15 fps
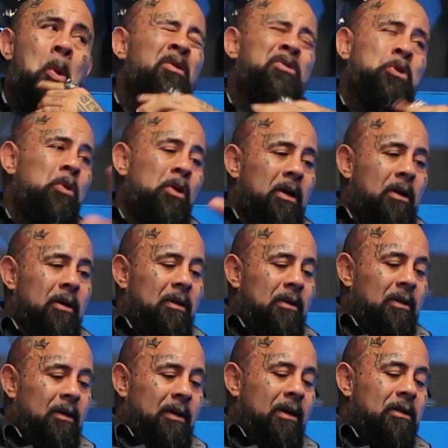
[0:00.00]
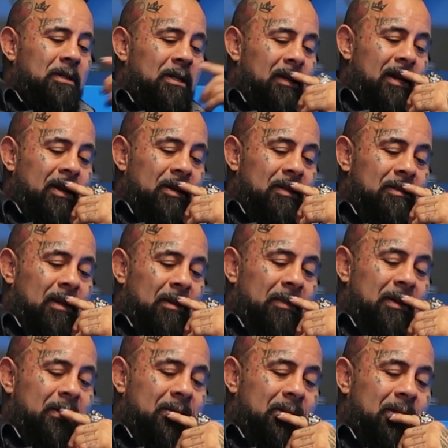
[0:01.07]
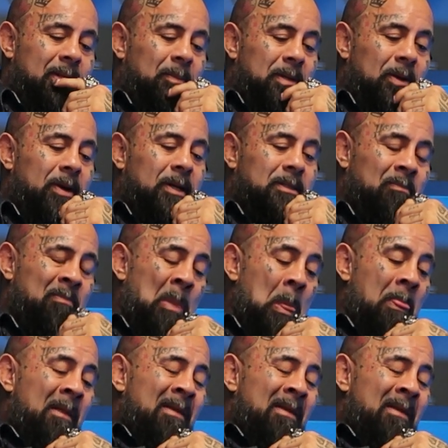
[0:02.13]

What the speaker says: So look. I'm gonna tell you guys something.